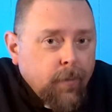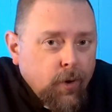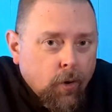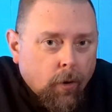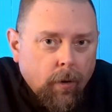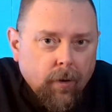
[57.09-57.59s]

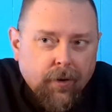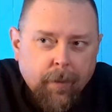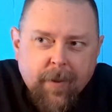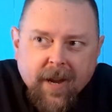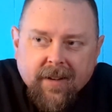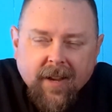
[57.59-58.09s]
mural
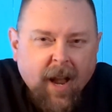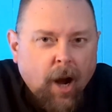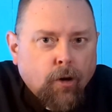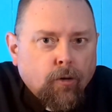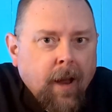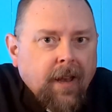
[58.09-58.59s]
depicting a
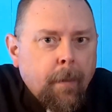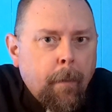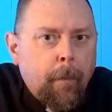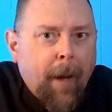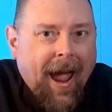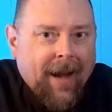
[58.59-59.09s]

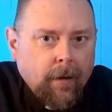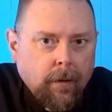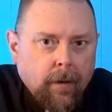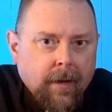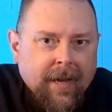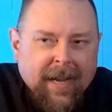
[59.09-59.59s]
great
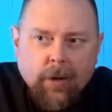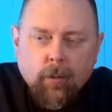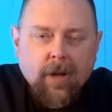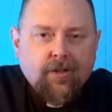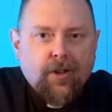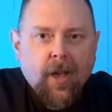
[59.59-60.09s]
battle in
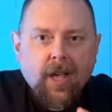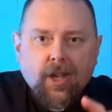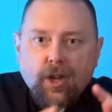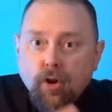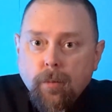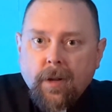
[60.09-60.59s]
which
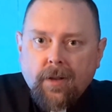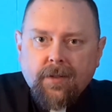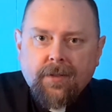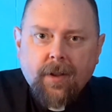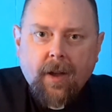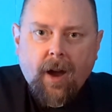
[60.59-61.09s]

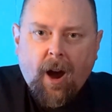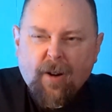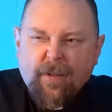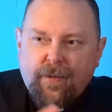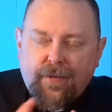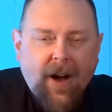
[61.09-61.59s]
humans are
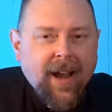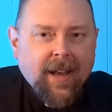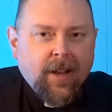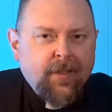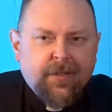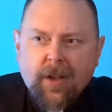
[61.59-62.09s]

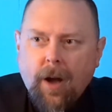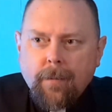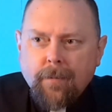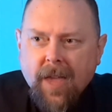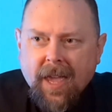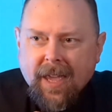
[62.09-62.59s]
fighting
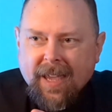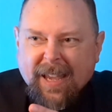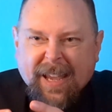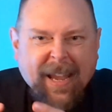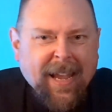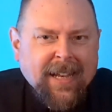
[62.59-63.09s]
some
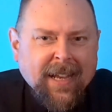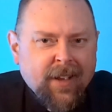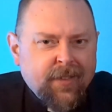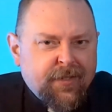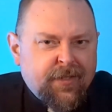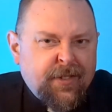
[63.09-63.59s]

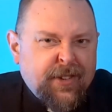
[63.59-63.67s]
hideous,